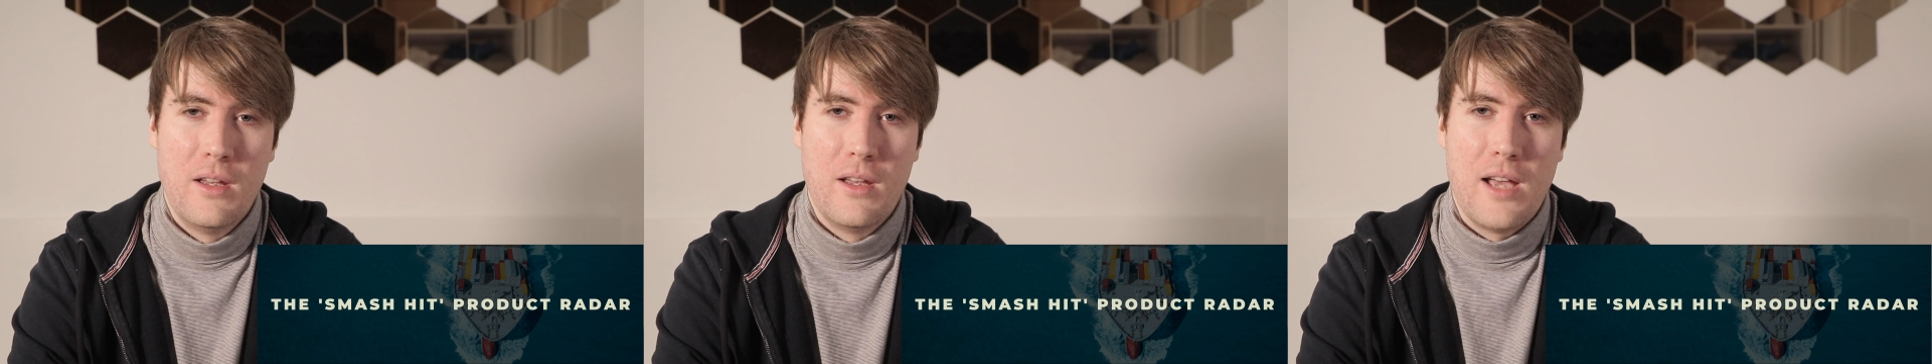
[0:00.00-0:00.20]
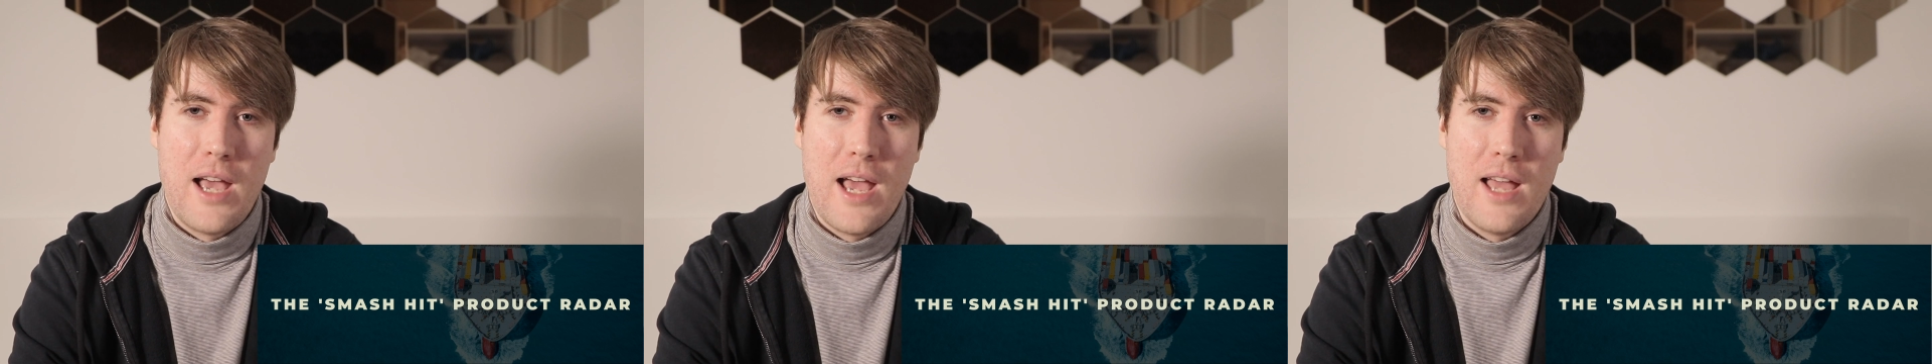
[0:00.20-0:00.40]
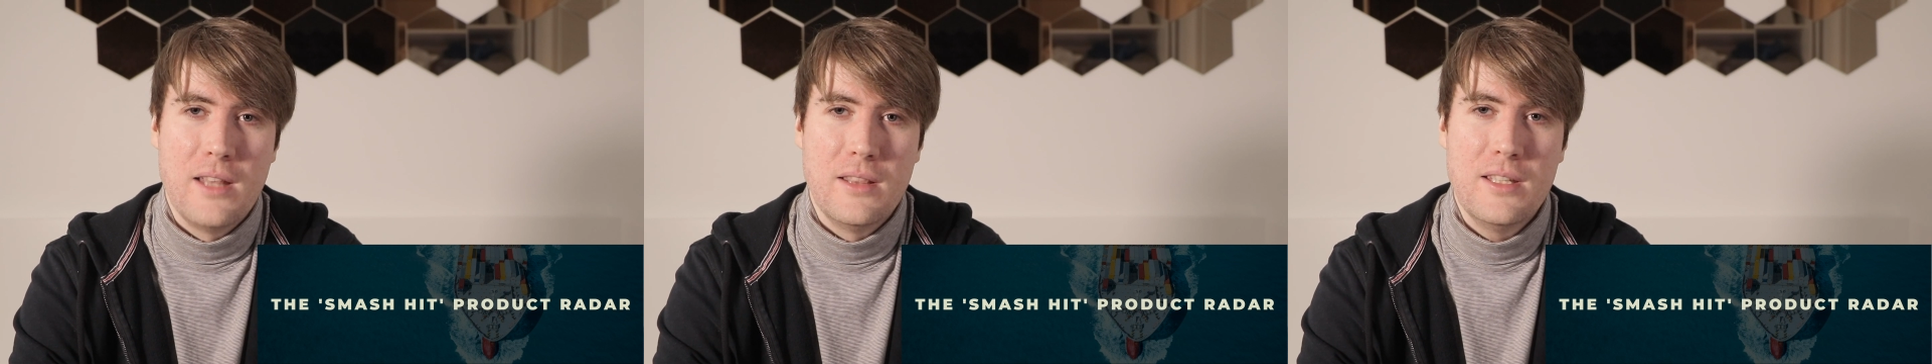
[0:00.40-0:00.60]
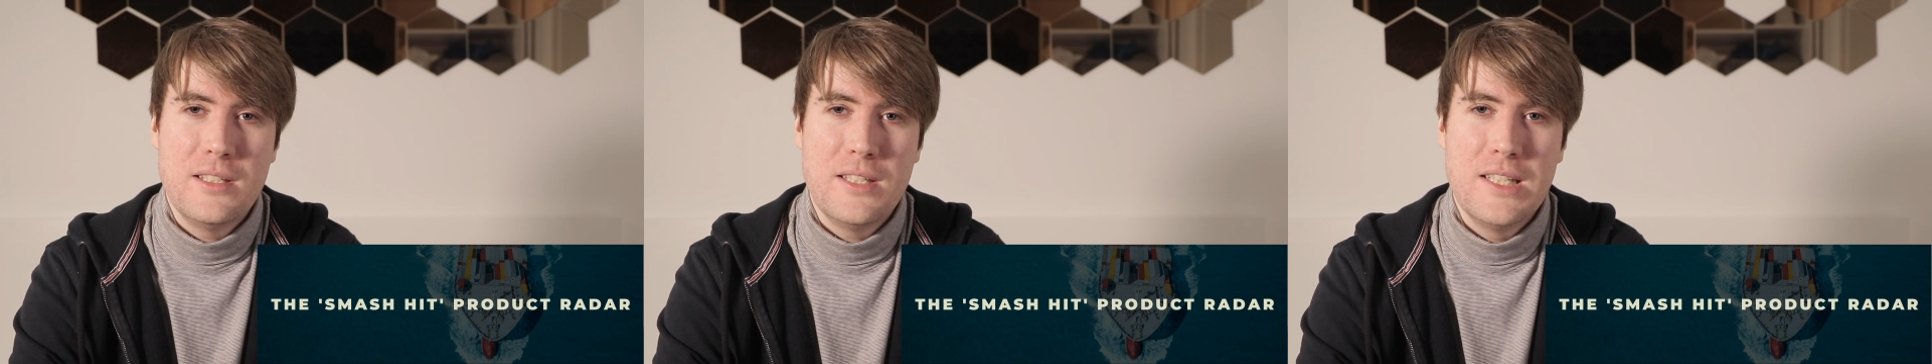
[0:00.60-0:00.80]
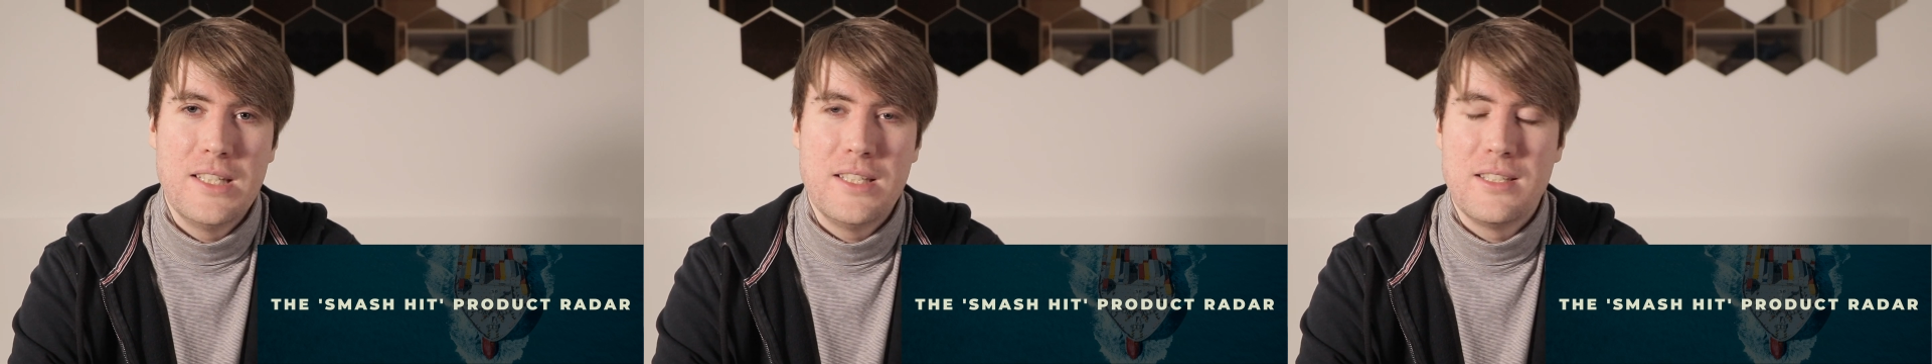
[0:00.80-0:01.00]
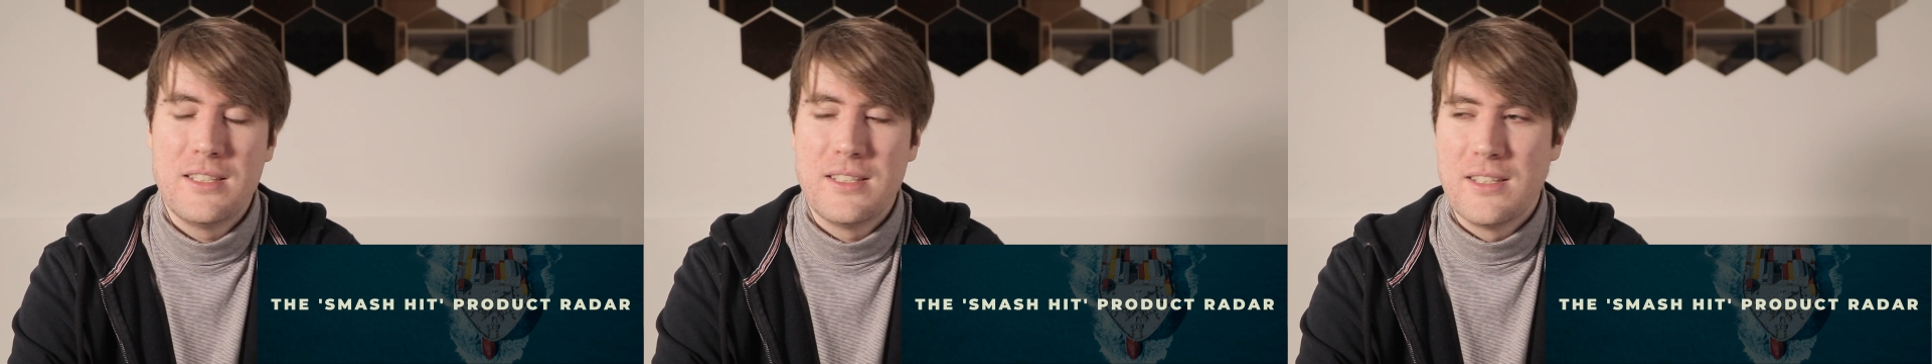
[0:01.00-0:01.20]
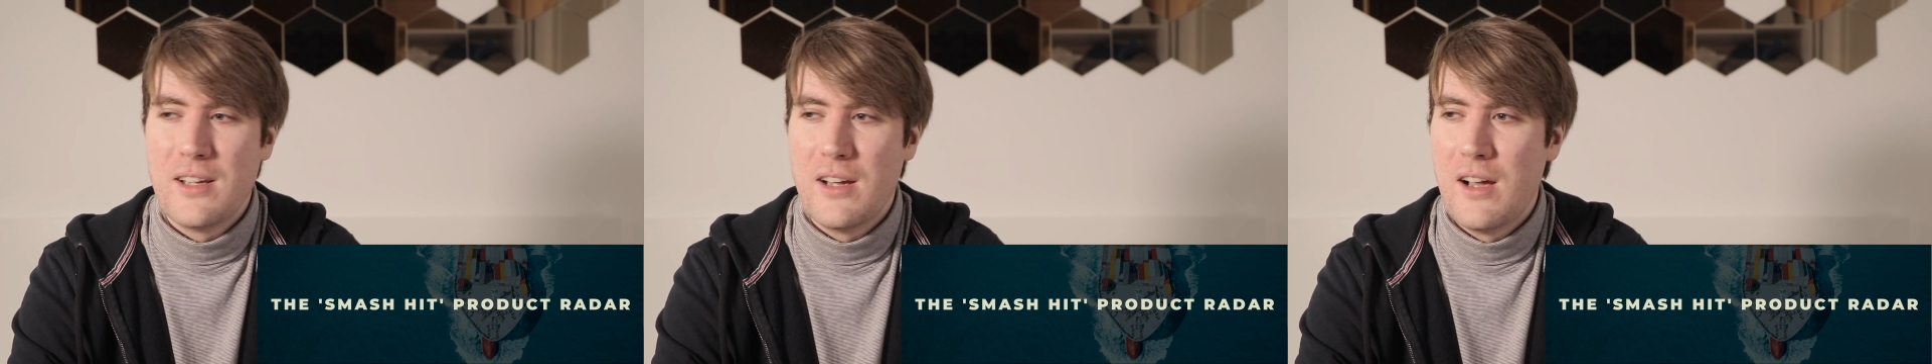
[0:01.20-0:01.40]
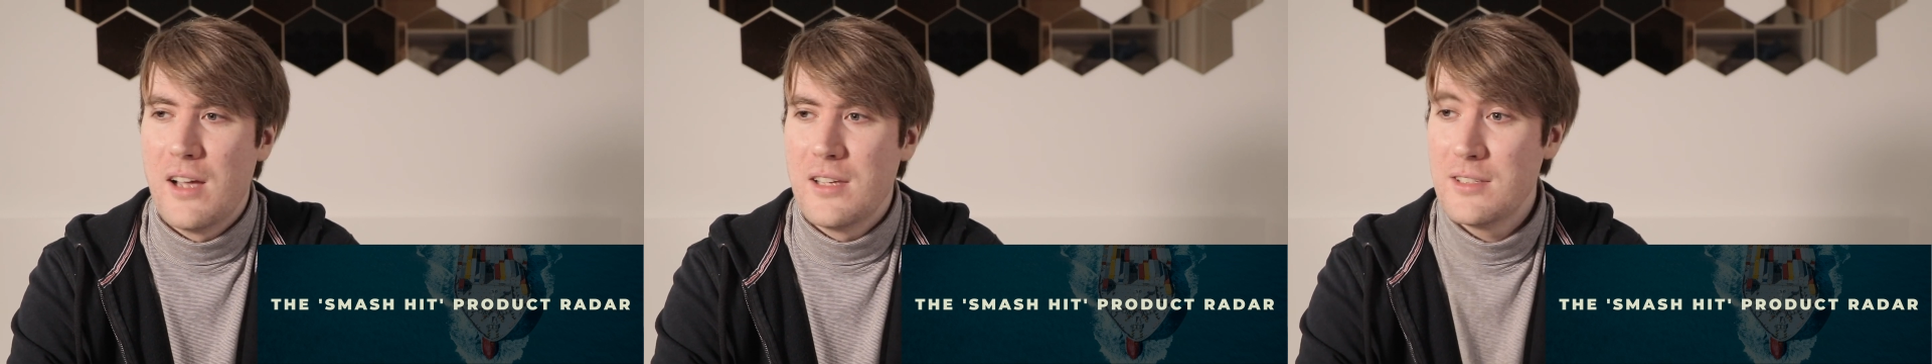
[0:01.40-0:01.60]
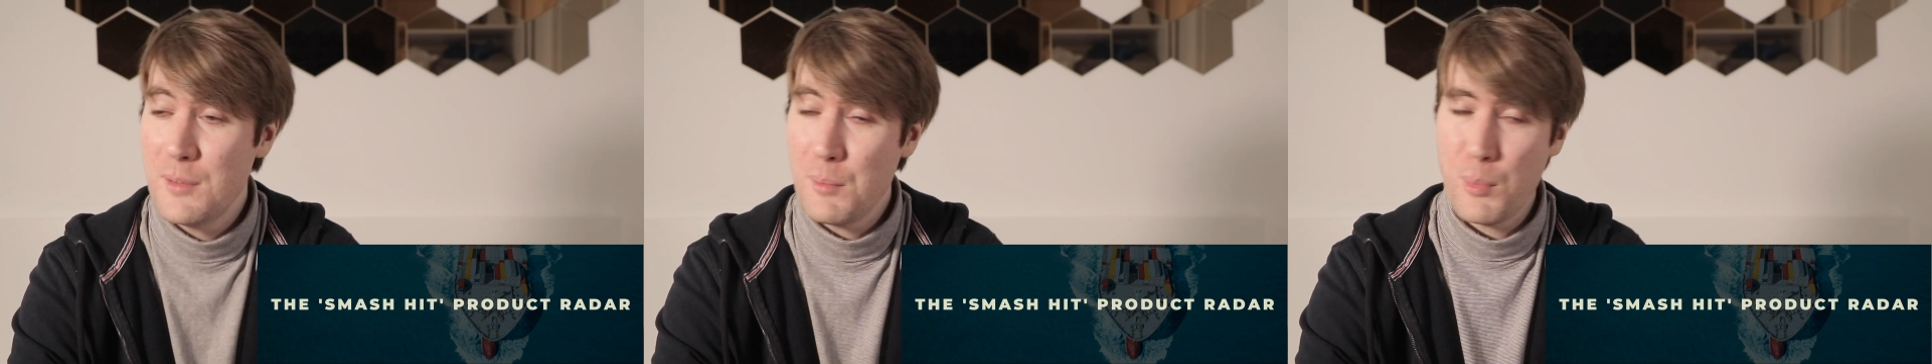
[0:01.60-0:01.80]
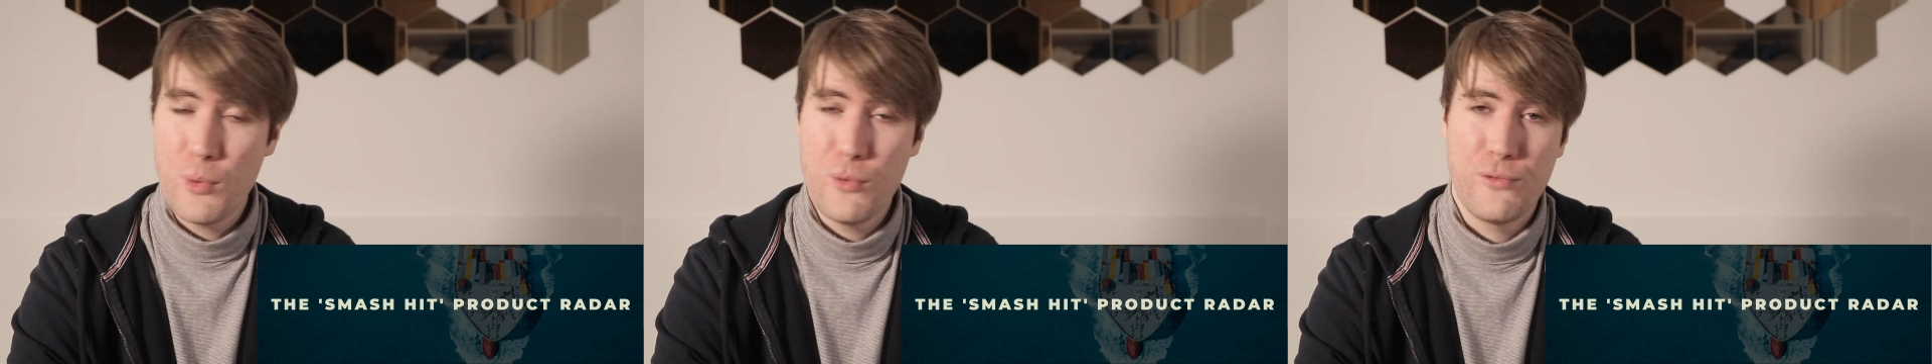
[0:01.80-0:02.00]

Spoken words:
And this is a simple